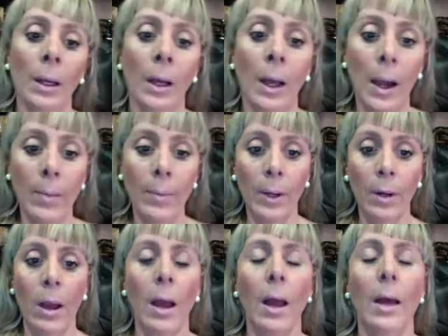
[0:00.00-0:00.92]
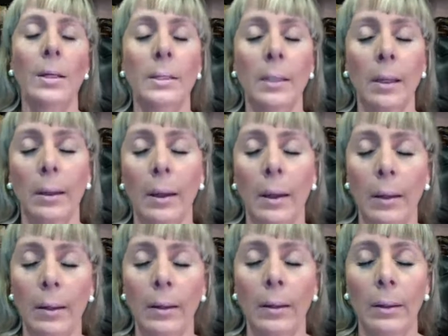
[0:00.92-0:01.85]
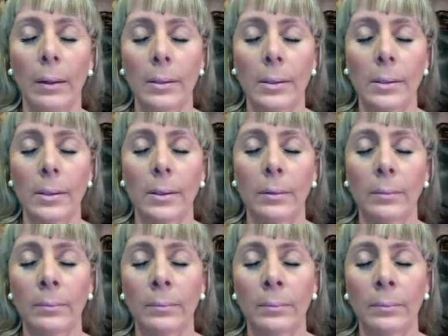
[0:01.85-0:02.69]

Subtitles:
And I'm gonna ask again. Let's see.